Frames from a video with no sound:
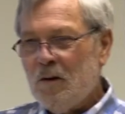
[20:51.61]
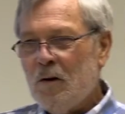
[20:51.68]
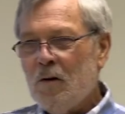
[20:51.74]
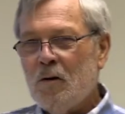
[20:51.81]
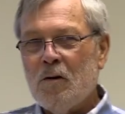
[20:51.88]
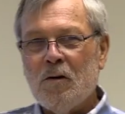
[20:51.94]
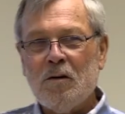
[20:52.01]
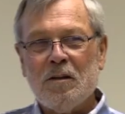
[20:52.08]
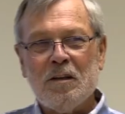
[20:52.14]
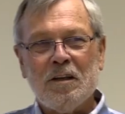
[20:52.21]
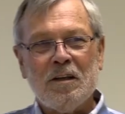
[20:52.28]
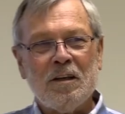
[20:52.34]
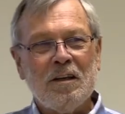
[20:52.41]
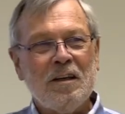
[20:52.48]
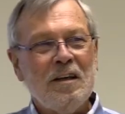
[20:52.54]
Or
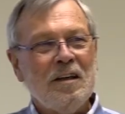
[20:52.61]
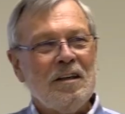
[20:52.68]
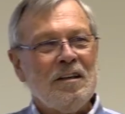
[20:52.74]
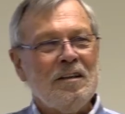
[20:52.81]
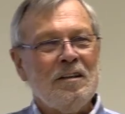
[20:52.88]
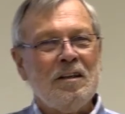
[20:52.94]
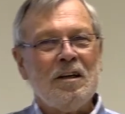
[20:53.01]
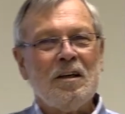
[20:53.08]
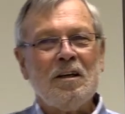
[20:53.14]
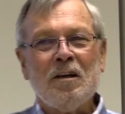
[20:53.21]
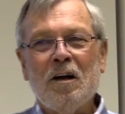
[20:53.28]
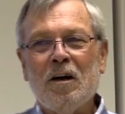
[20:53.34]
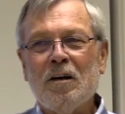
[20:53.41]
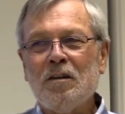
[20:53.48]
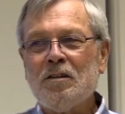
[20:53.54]
the
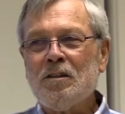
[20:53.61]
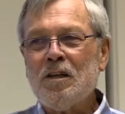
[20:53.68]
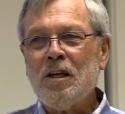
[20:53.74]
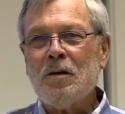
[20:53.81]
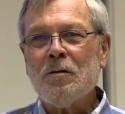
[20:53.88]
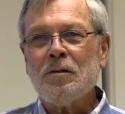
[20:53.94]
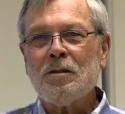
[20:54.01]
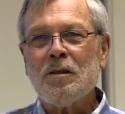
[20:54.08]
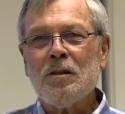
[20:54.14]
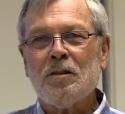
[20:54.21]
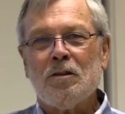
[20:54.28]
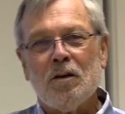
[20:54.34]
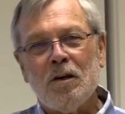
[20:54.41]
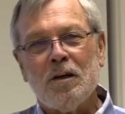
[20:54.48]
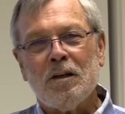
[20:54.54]
DNRG was the
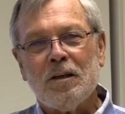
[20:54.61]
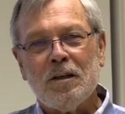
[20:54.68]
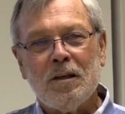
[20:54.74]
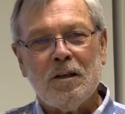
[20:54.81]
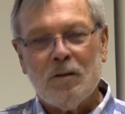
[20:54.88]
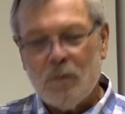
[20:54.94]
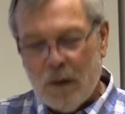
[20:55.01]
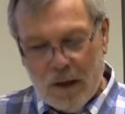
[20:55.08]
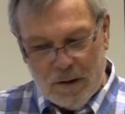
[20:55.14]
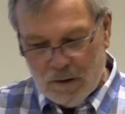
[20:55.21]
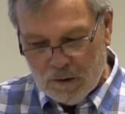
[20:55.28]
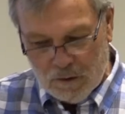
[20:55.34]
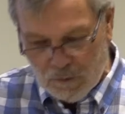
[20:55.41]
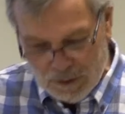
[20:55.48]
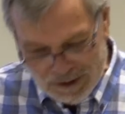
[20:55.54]
dirty and
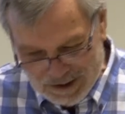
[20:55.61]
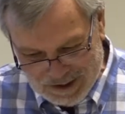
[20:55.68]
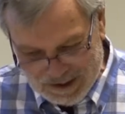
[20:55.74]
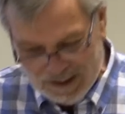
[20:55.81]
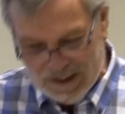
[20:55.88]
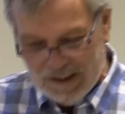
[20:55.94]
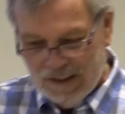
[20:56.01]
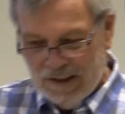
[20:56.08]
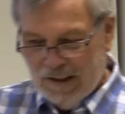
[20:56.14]
rather greasy.